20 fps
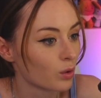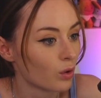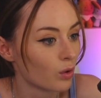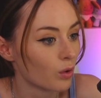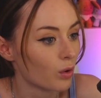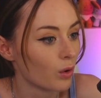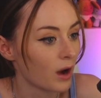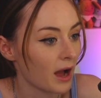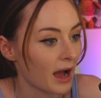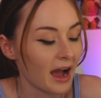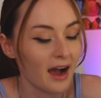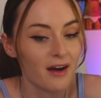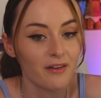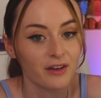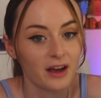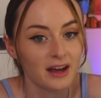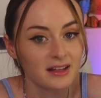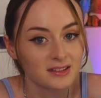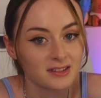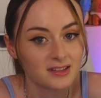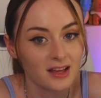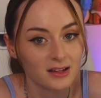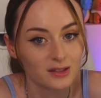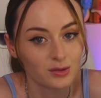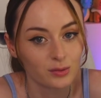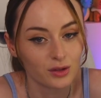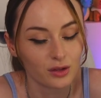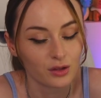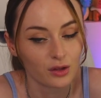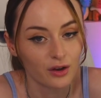or have had
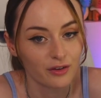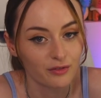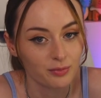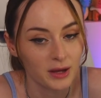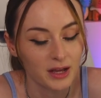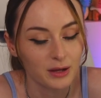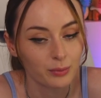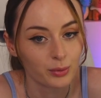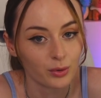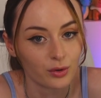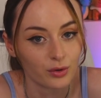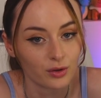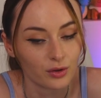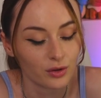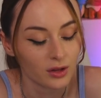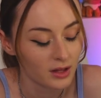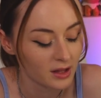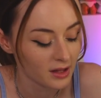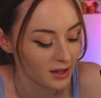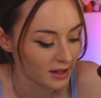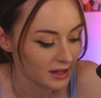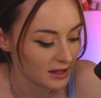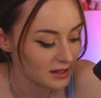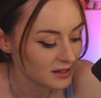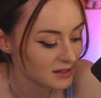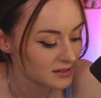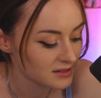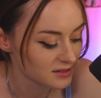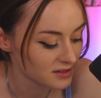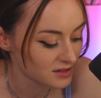sex with a lot of people,
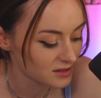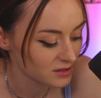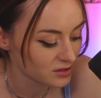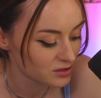it